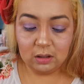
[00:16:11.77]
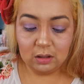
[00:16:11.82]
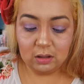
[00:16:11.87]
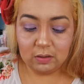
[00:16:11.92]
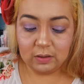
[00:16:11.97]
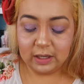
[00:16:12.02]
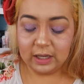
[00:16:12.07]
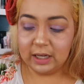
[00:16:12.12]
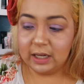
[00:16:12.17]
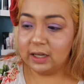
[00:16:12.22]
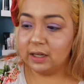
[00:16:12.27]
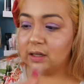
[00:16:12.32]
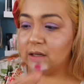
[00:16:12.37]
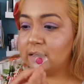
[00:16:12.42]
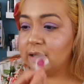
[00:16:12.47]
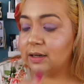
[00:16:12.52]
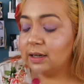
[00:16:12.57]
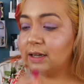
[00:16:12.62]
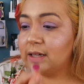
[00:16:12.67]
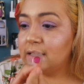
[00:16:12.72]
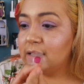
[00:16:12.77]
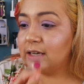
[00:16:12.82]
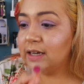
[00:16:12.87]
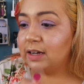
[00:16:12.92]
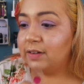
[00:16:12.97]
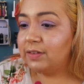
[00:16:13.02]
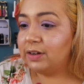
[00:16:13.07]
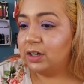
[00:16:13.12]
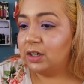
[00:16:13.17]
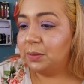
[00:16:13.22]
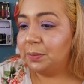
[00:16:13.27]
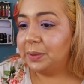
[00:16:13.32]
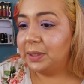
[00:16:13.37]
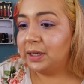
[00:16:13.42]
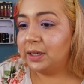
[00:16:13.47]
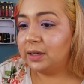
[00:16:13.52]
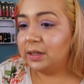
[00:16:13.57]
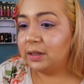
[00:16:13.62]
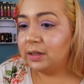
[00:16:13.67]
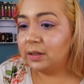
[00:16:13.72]
Okay, now that I have it
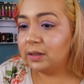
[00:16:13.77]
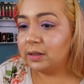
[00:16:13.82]
opened,